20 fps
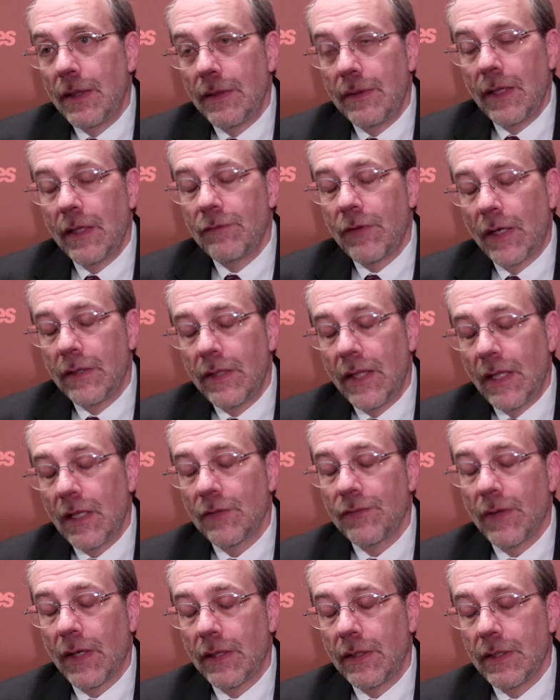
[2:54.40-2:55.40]
they've
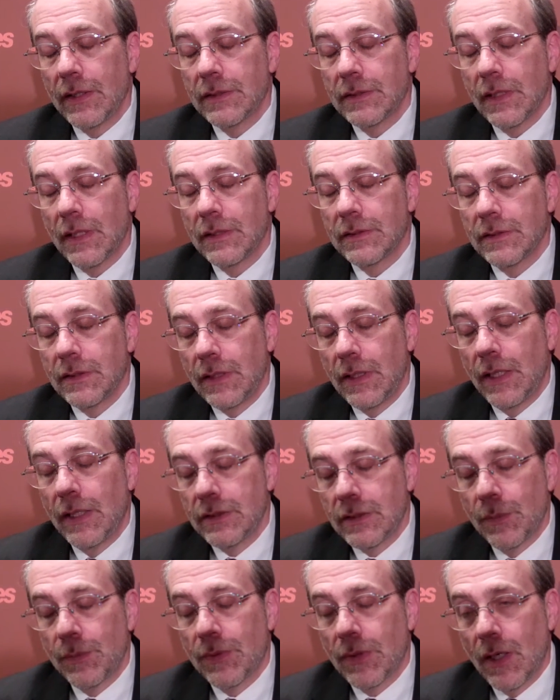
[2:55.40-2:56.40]
identified this as
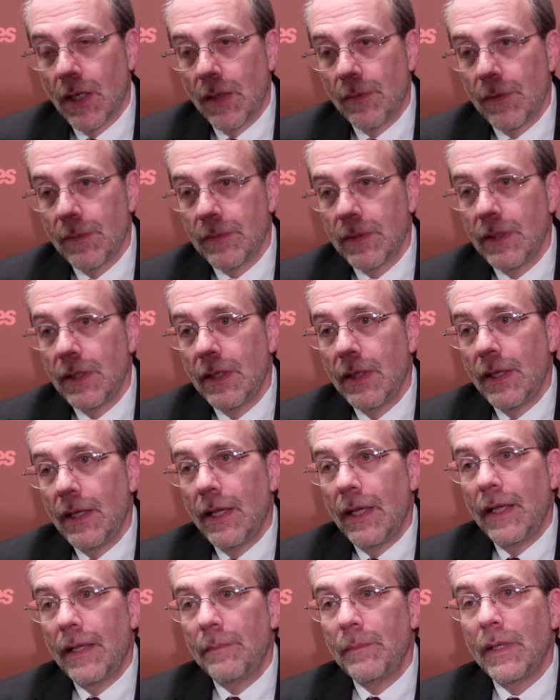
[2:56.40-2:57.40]
a problem,
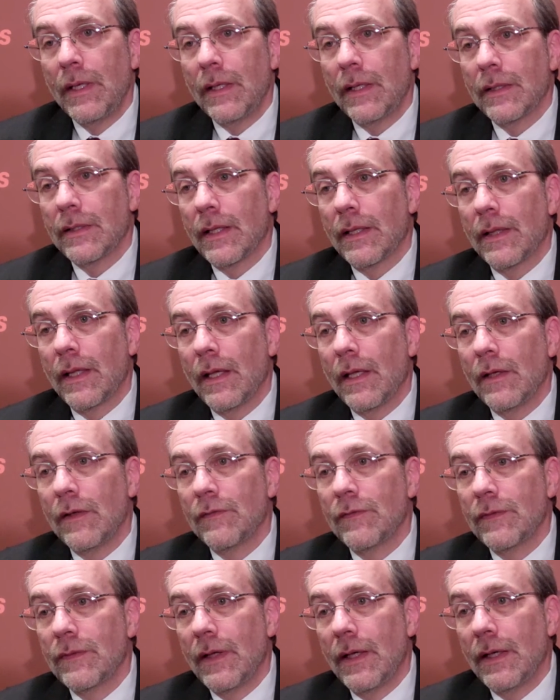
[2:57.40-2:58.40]
meaning that they've
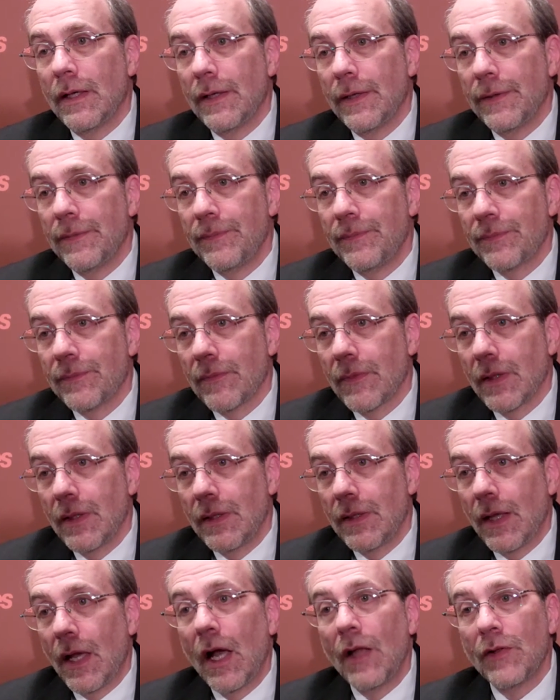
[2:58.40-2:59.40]

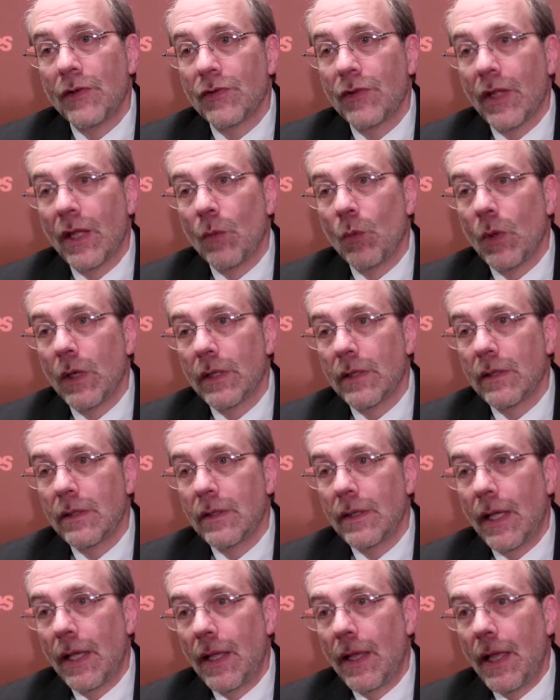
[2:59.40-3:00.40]
understand
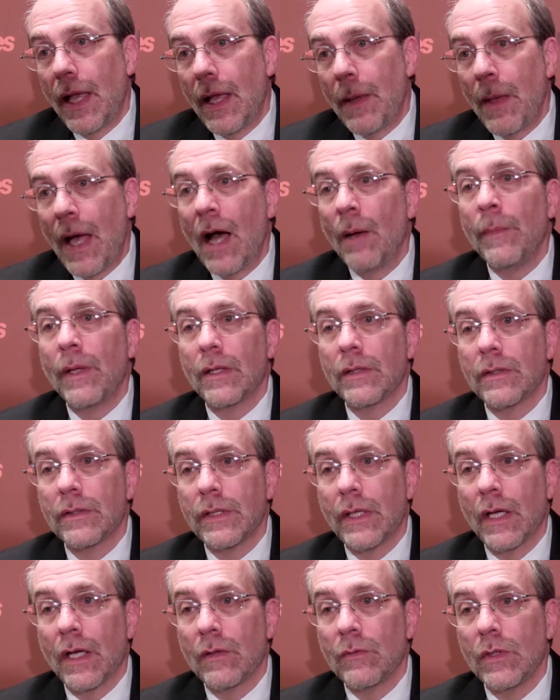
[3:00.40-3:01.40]
how medical
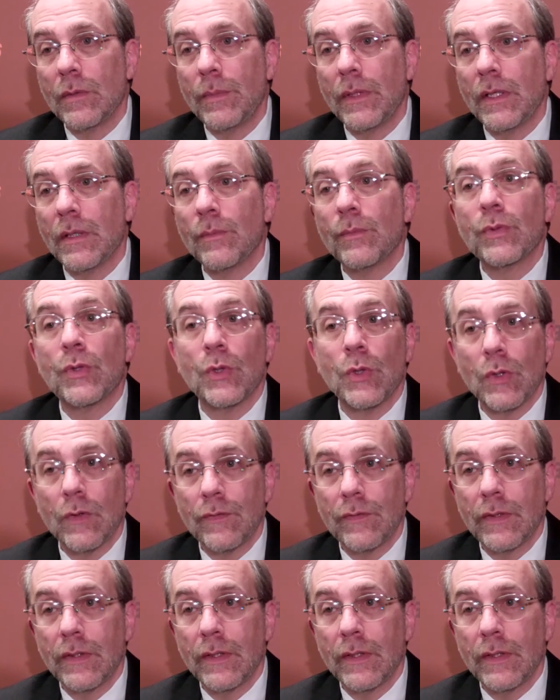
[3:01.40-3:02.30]
care would be improved